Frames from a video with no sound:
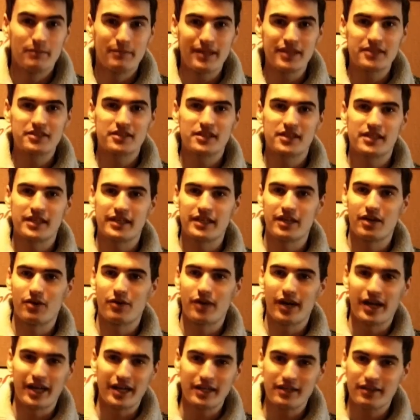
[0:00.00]
Basically,
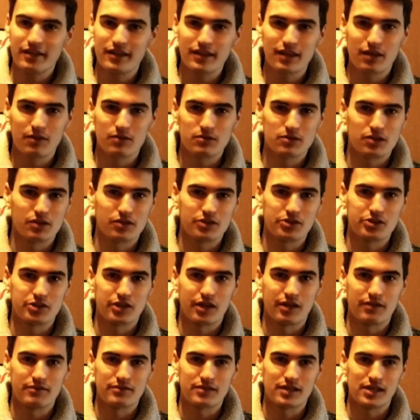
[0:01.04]
no, anything that was on the
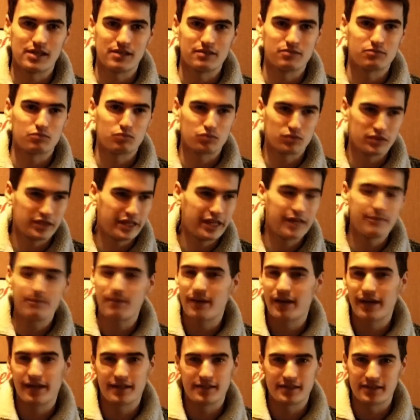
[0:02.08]
shelves that
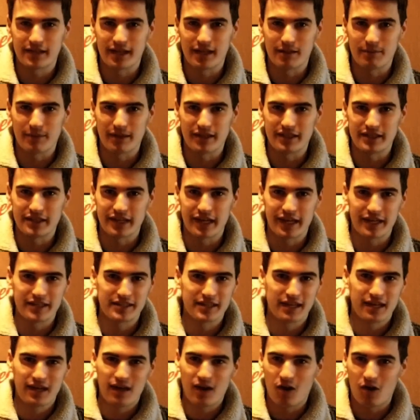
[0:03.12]
nearby its sell-by
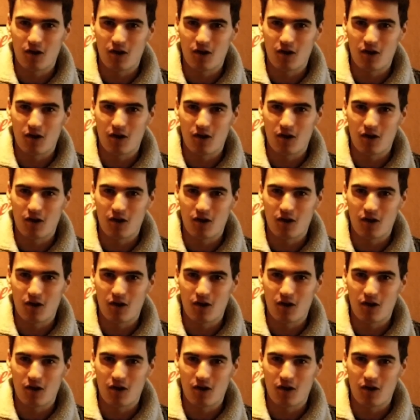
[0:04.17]
date,